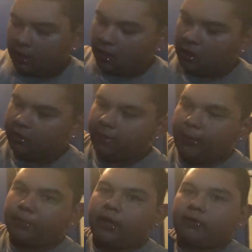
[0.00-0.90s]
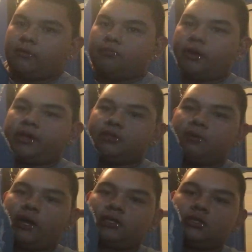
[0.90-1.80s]
And look at my Black Veil Brides
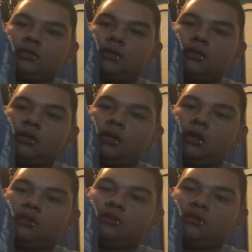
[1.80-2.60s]
patch. I